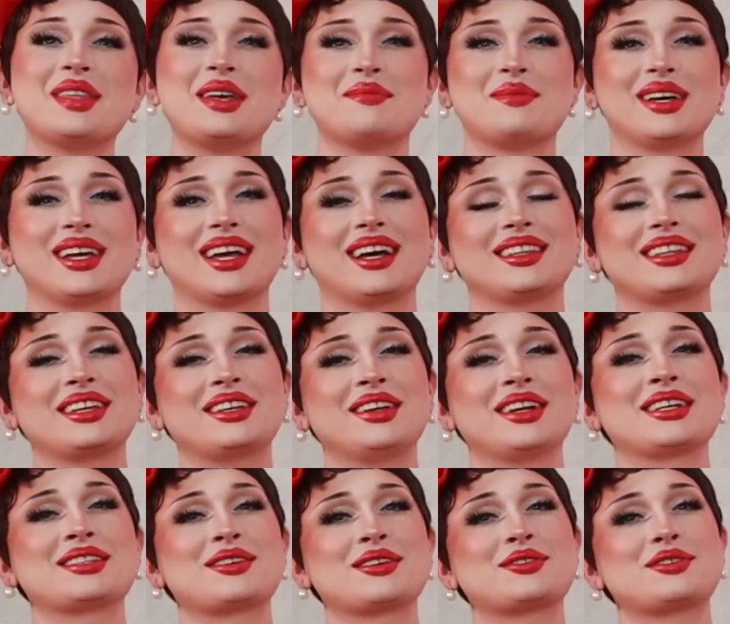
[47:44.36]
But yeah, thank you
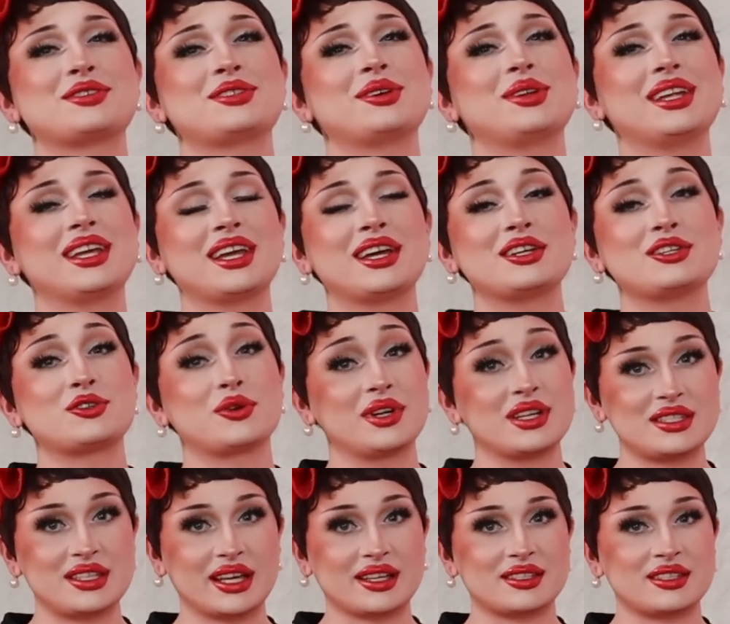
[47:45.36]
guys so much for tuning in. Join
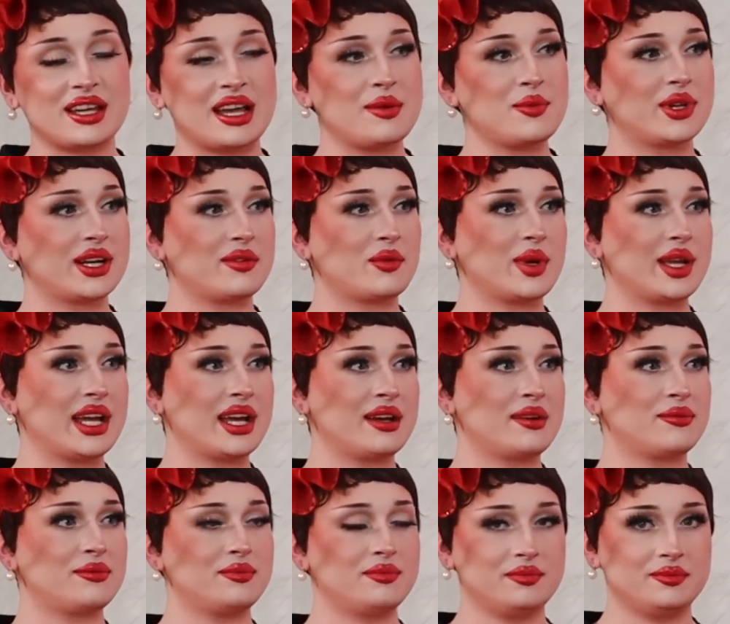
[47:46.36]
us next time whenever we
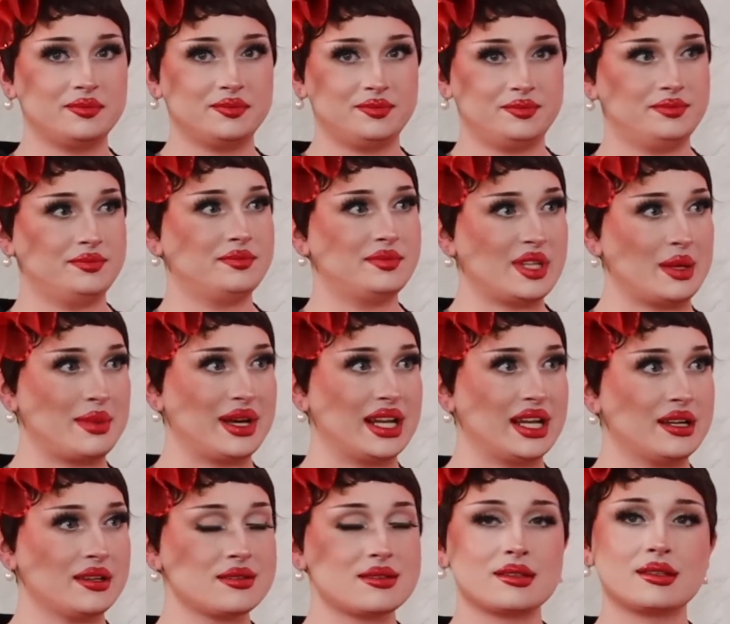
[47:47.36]
have somebody
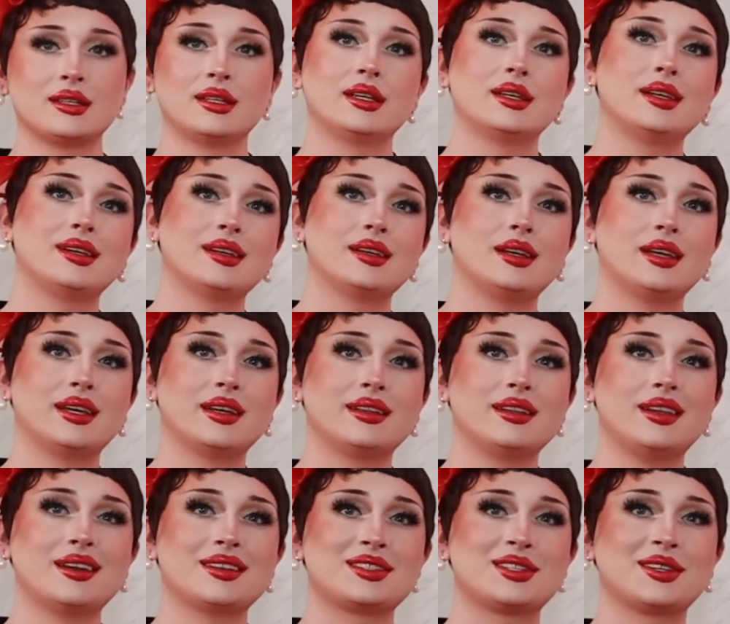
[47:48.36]
else. And
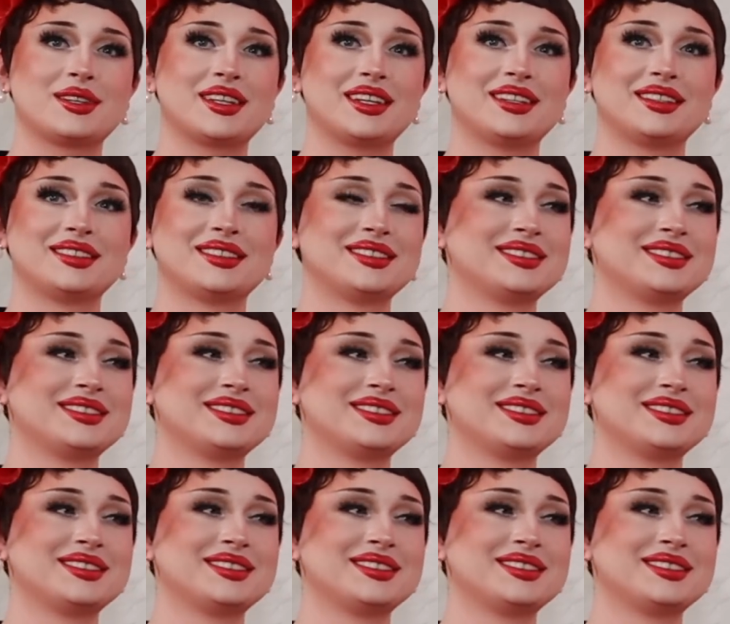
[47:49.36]
yeah, till then.